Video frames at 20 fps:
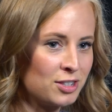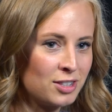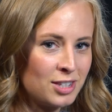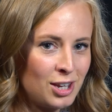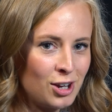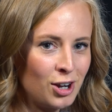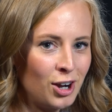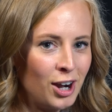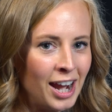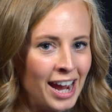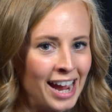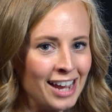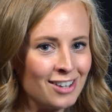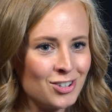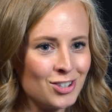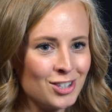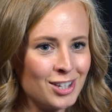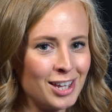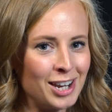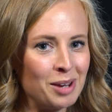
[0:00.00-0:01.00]
see her
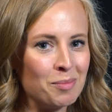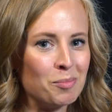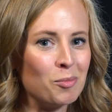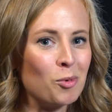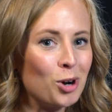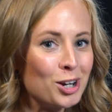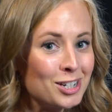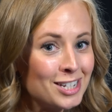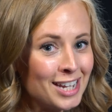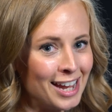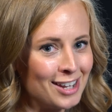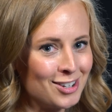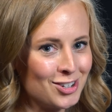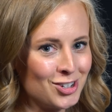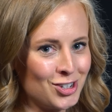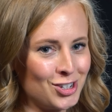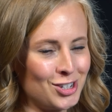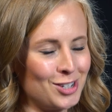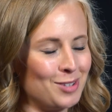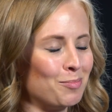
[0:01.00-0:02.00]
hands just getting more
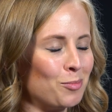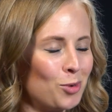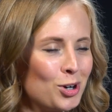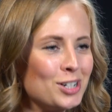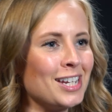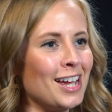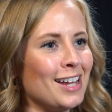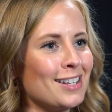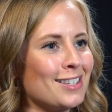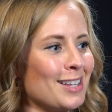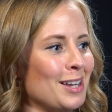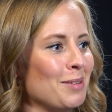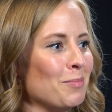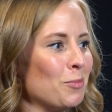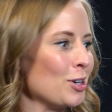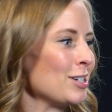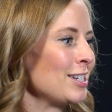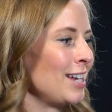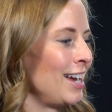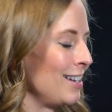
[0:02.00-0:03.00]
tense, more tense and
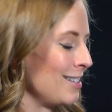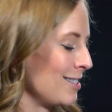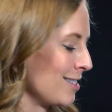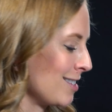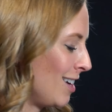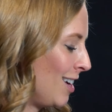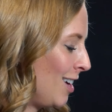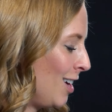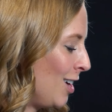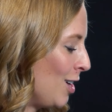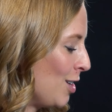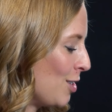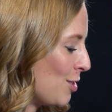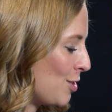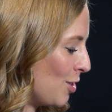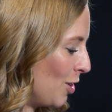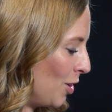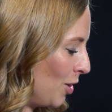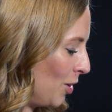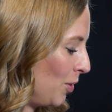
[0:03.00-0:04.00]
more tense.
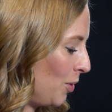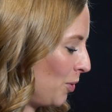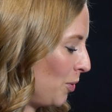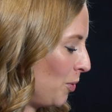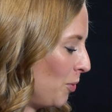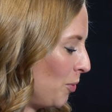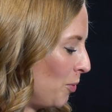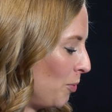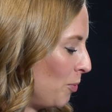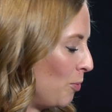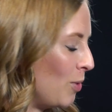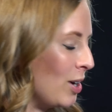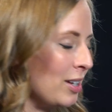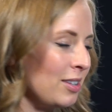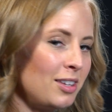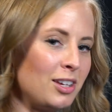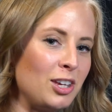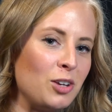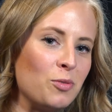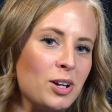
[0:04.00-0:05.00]
So one
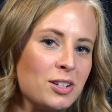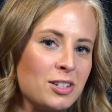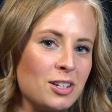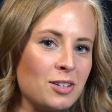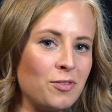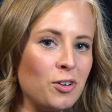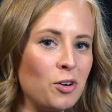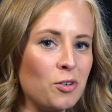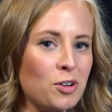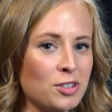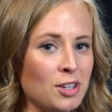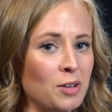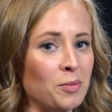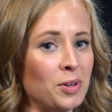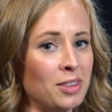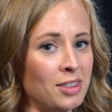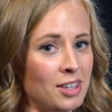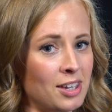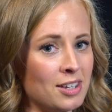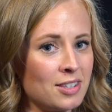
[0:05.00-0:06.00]
thing you want to focus on
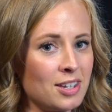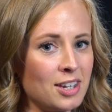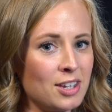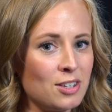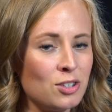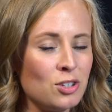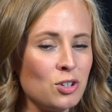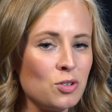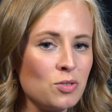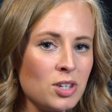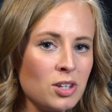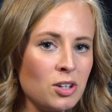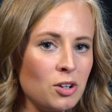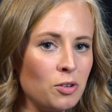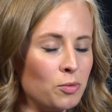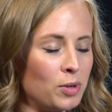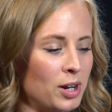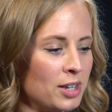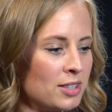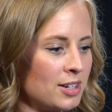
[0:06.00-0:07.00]
with this is using
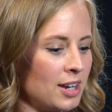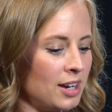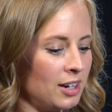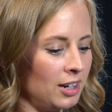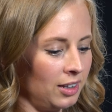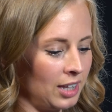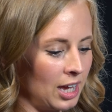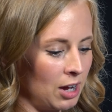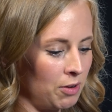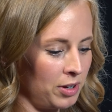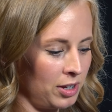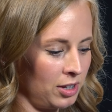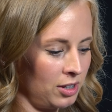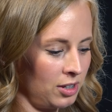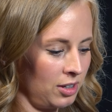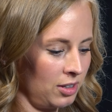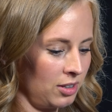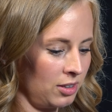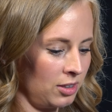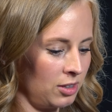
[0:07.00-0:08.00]
your wrist and
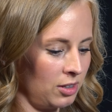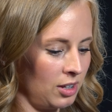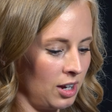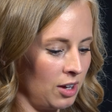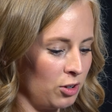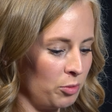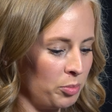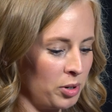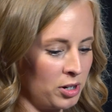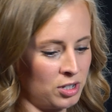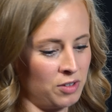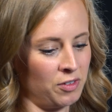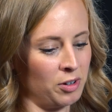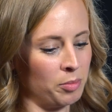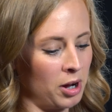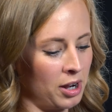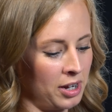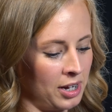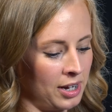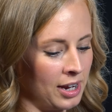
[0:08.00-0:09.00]
allowing other parts of your
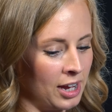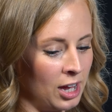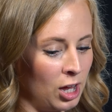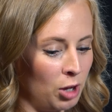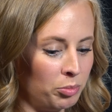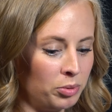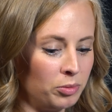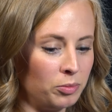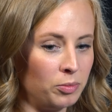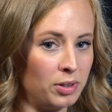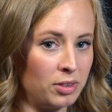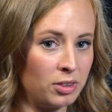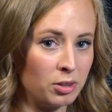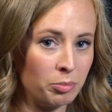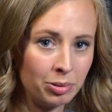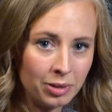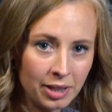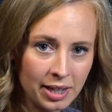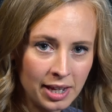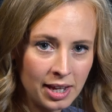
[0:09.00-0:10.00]
body to help with the
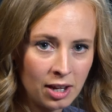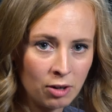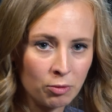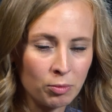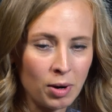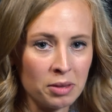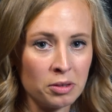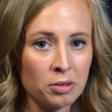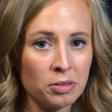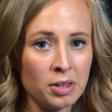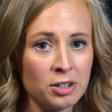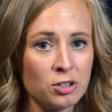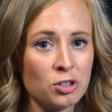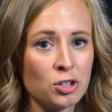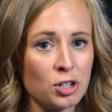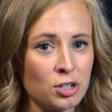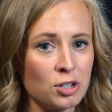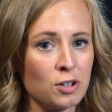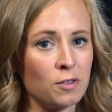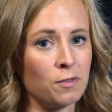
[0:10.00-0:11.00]
playing rather than
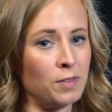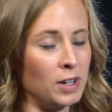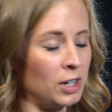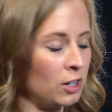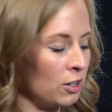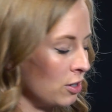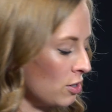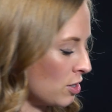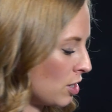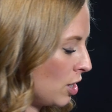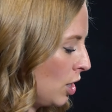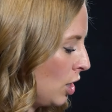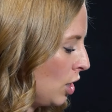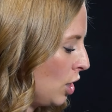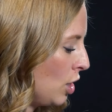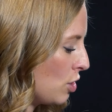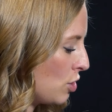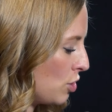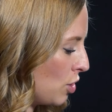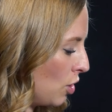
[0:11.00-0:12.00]
just your fingers.
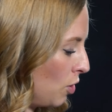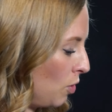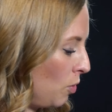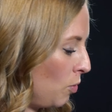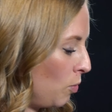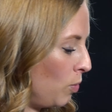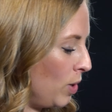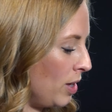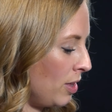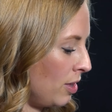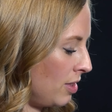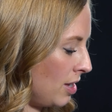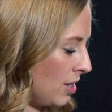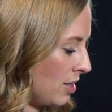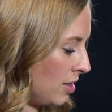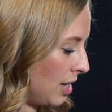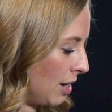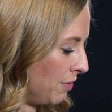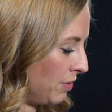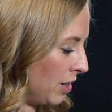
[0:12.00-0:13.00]
So with
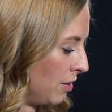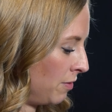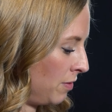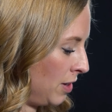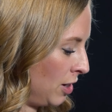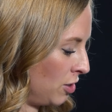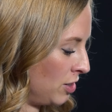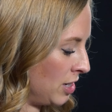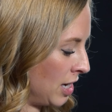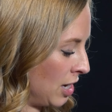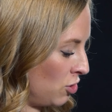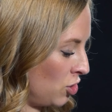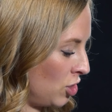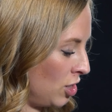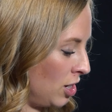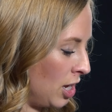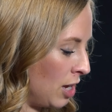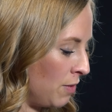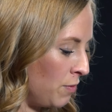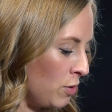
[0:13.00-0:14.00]
this left hand finger
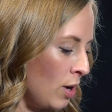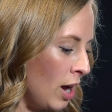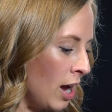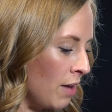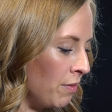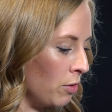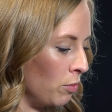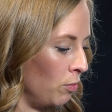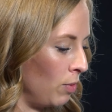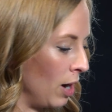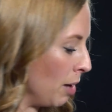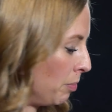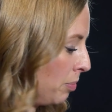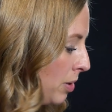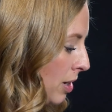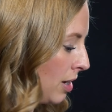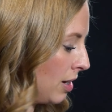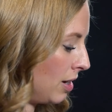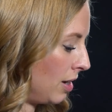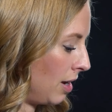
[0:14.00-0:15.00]
tension, if you have a
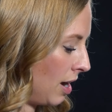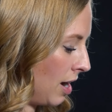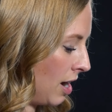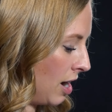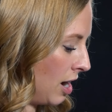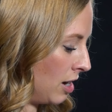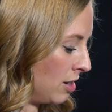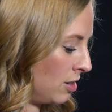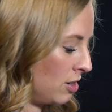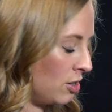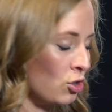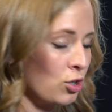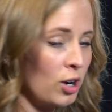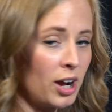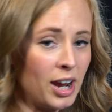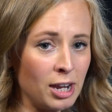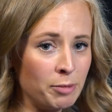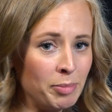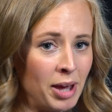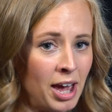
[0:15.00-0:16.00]
rapid uh,
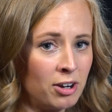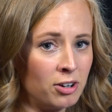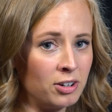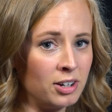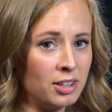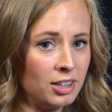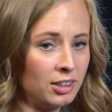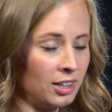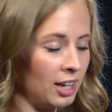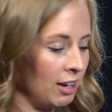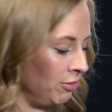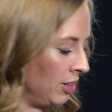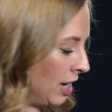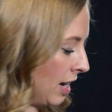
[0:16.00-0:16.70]
triad pattern in the left